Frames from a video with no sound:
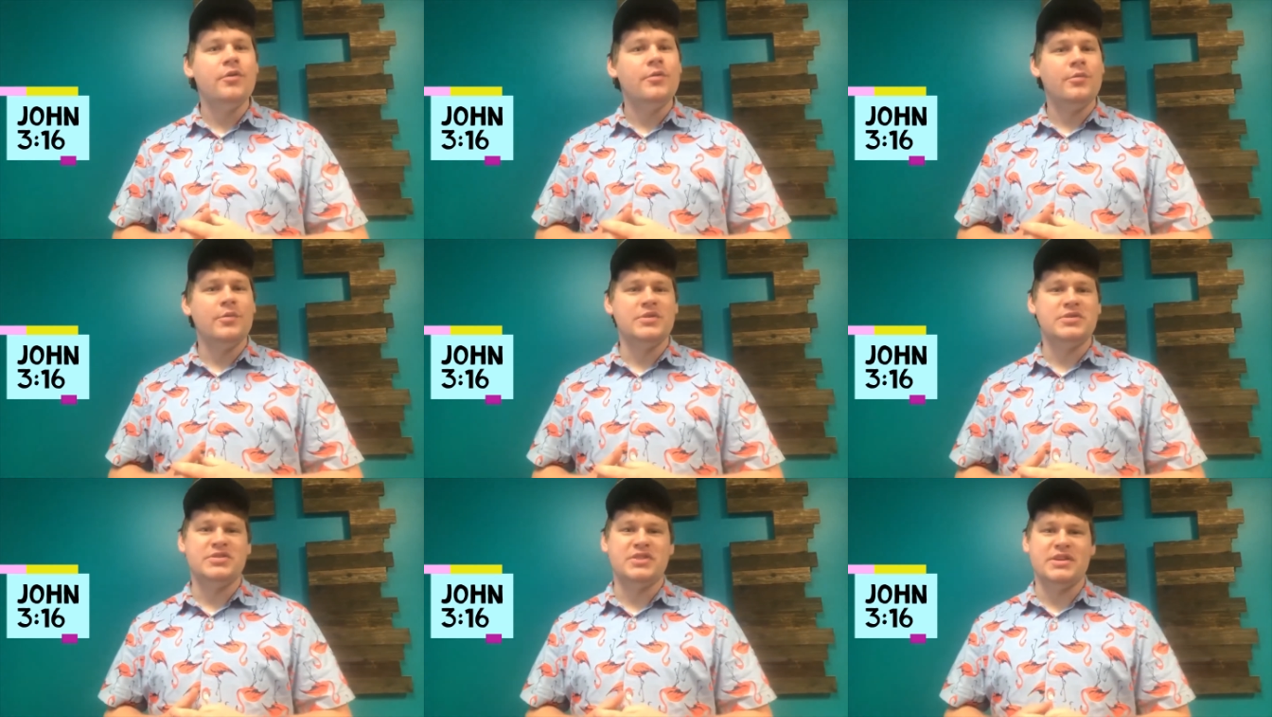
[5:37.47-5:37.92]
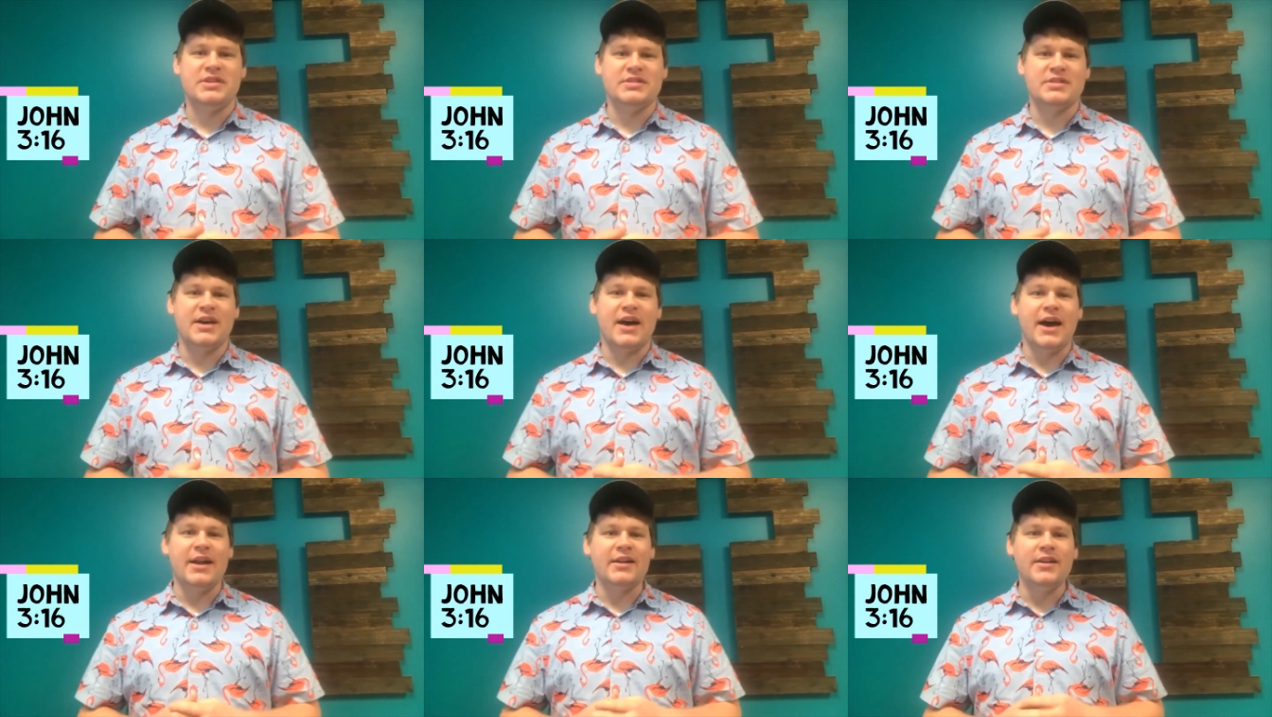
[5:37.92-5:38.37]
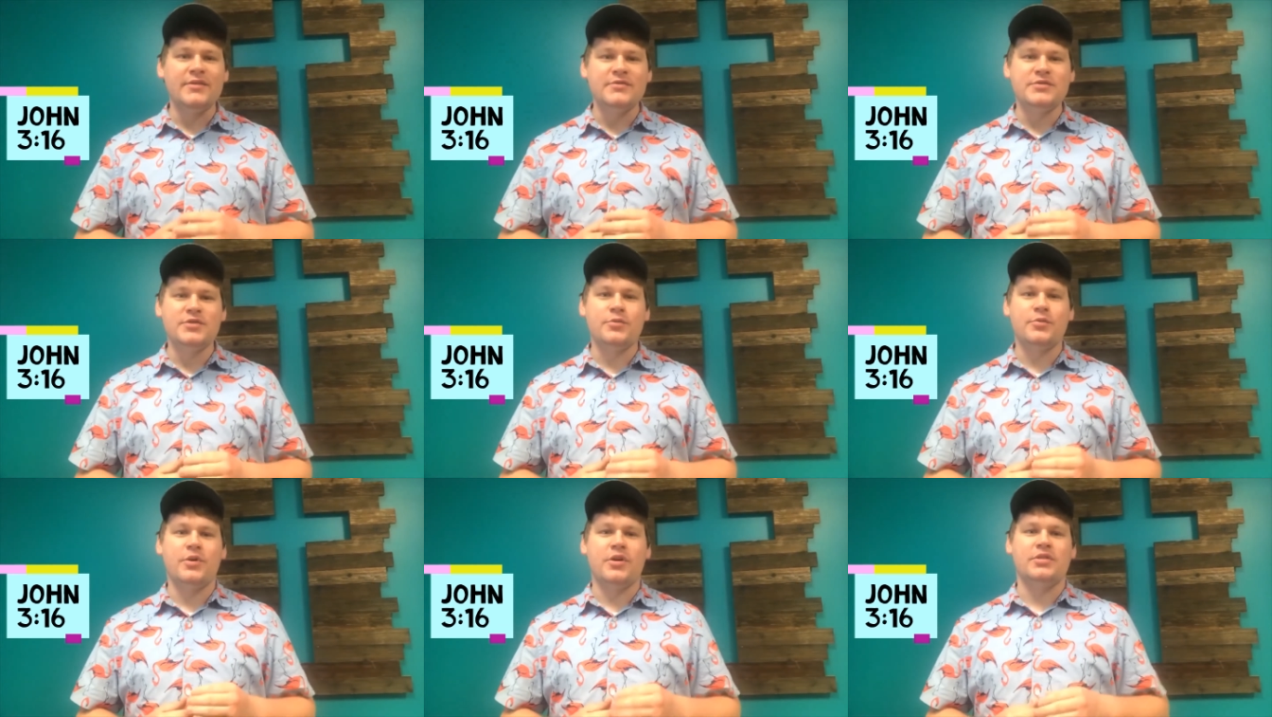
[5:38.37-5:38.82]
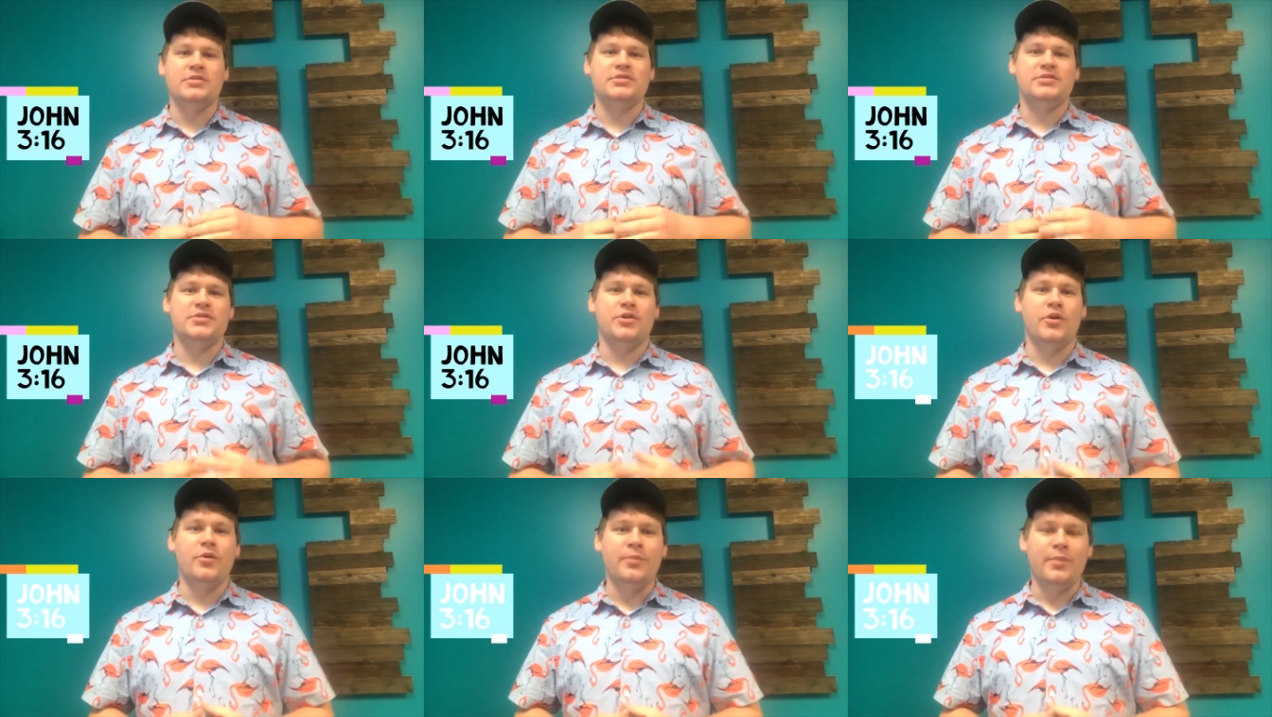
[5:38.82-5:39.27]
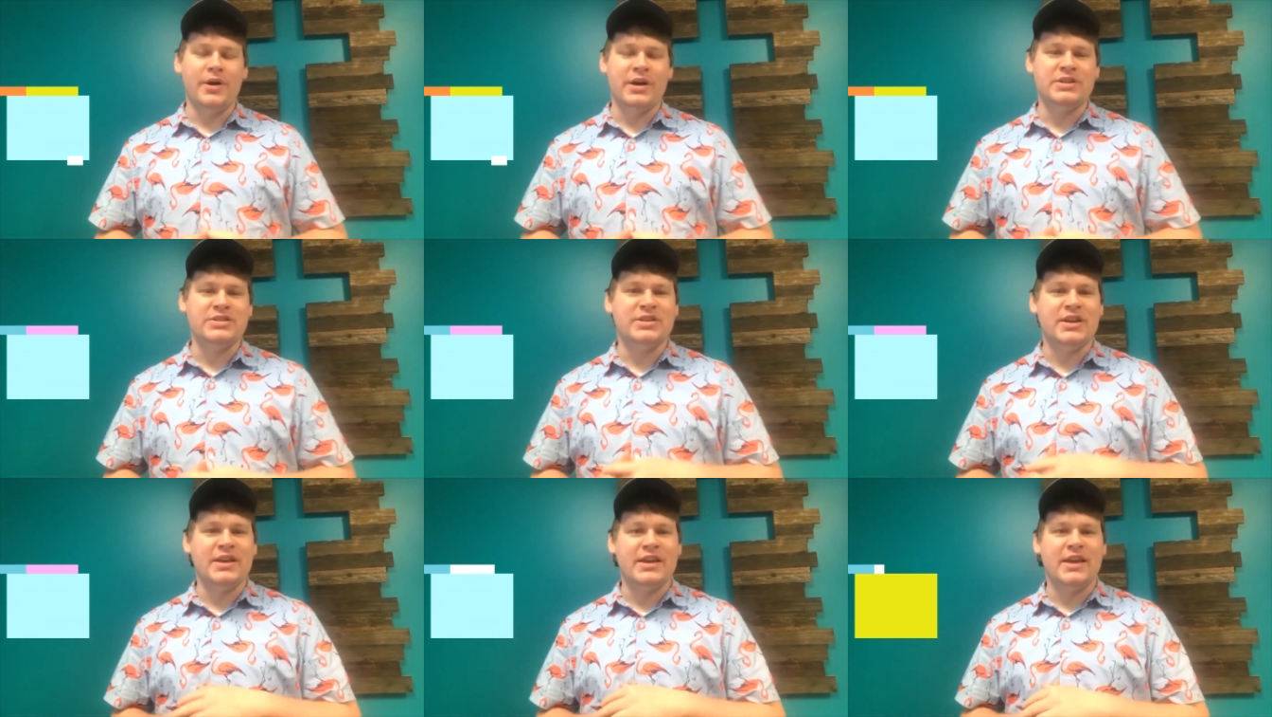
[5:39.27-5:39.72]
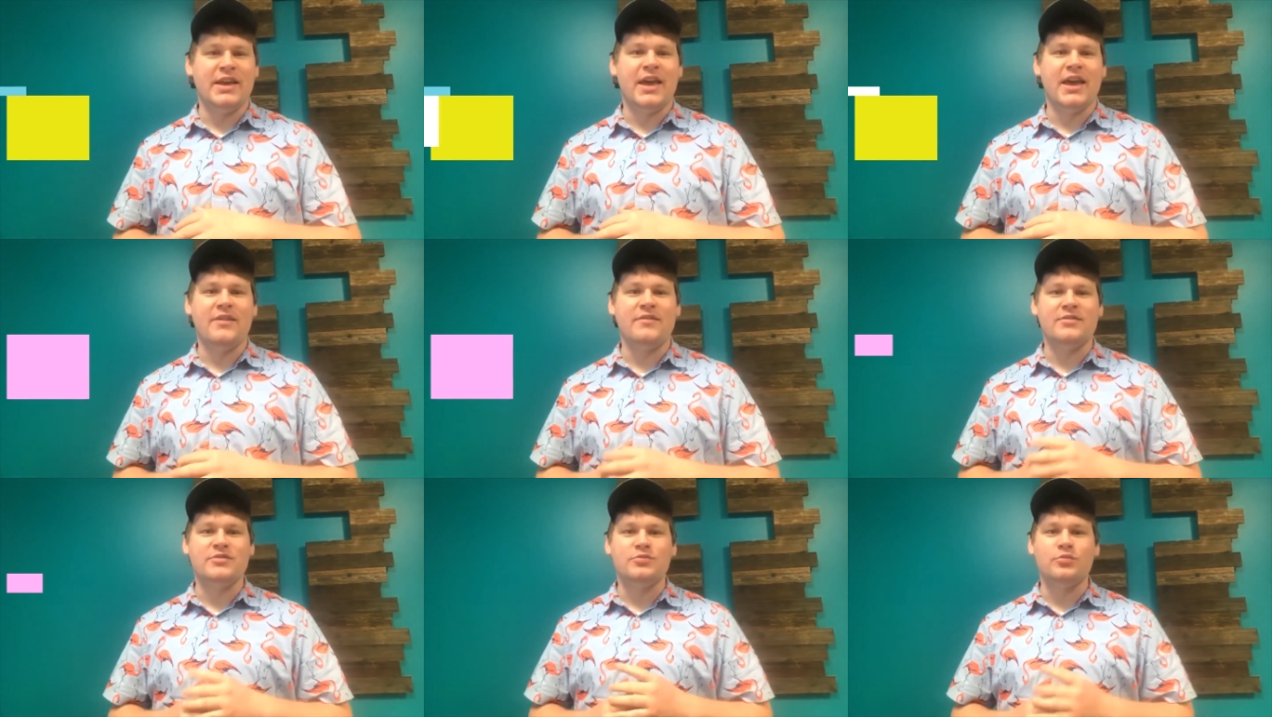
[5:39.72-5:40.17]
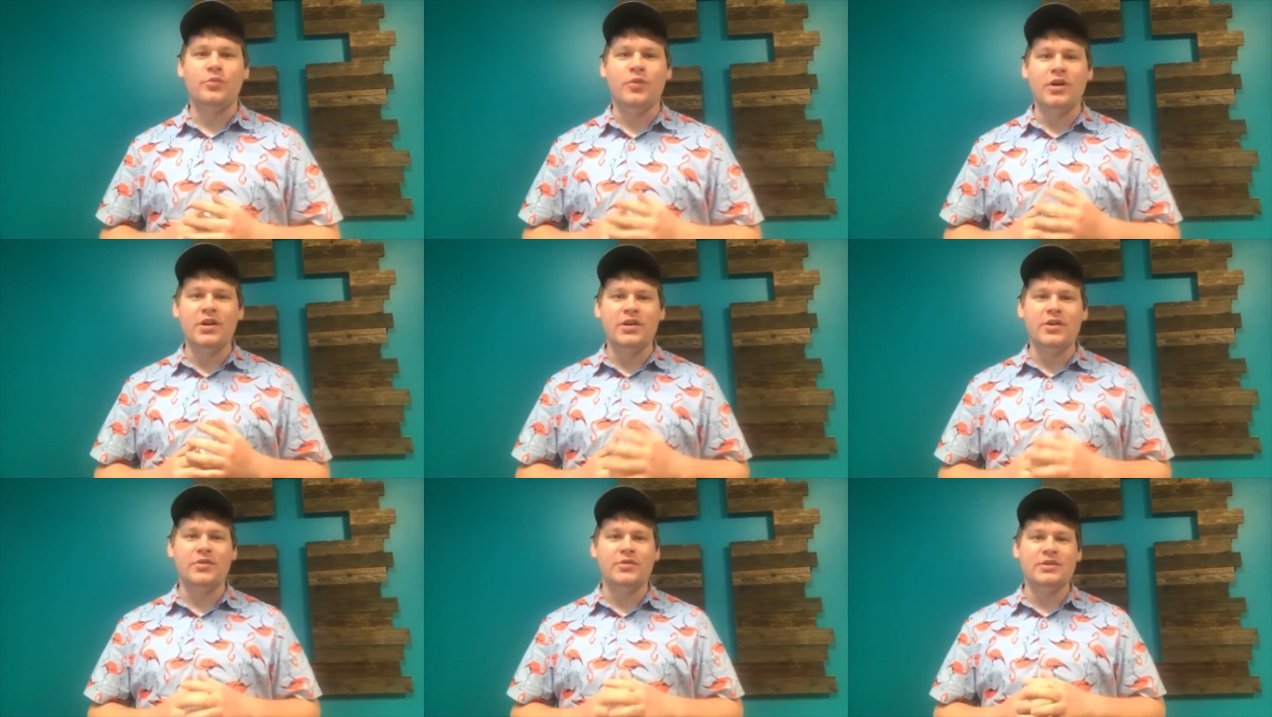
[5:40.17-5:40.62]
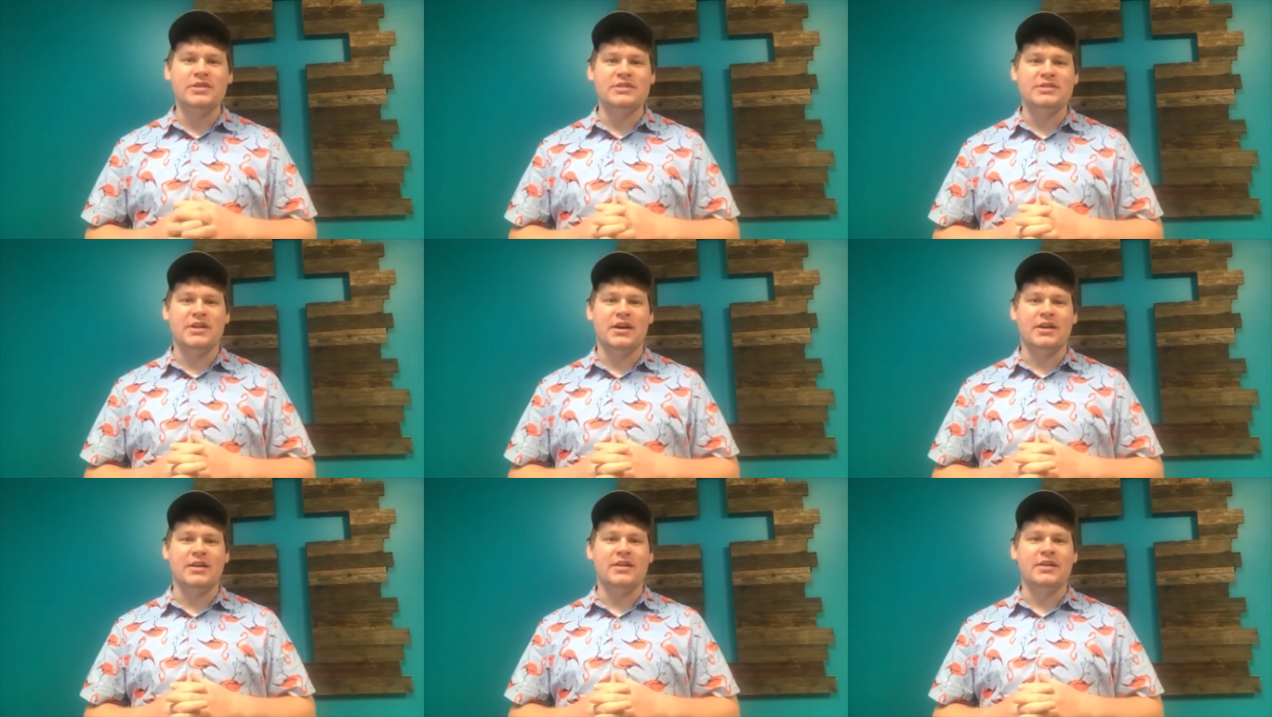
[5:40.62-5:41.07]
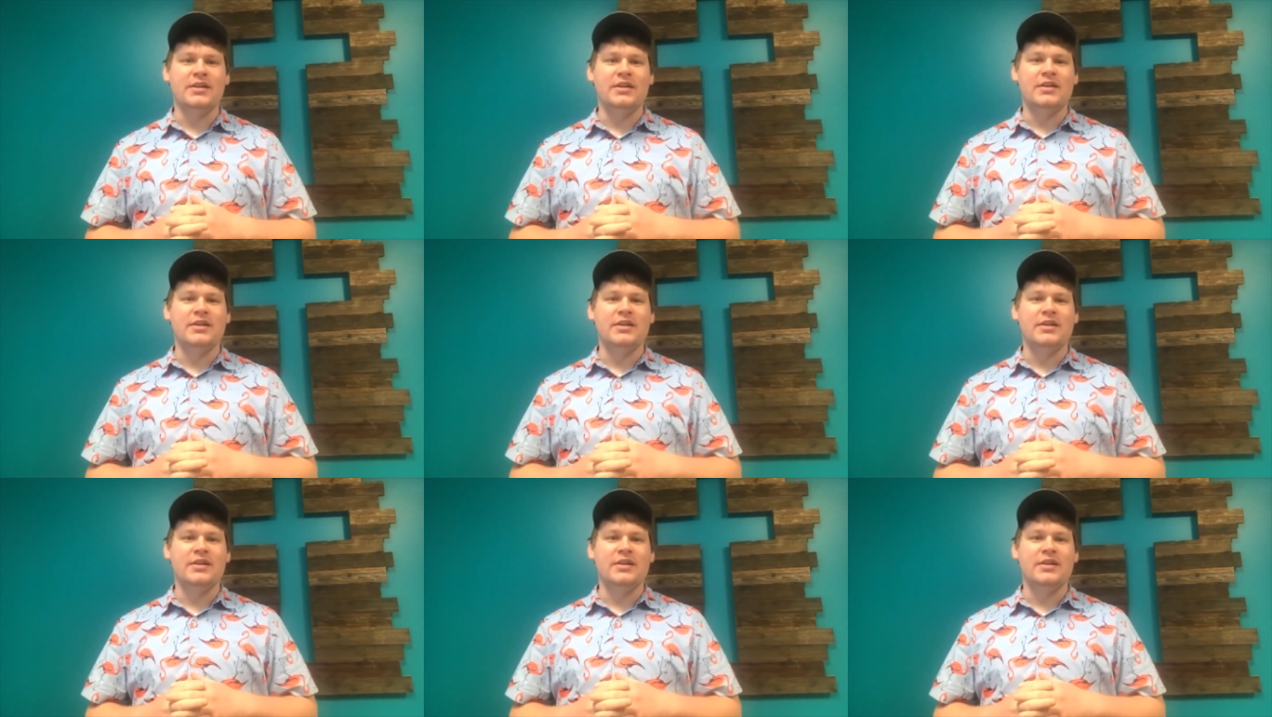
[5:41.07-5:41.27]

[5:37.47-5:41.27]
which says, God loves the world so much that he gave his one and only son,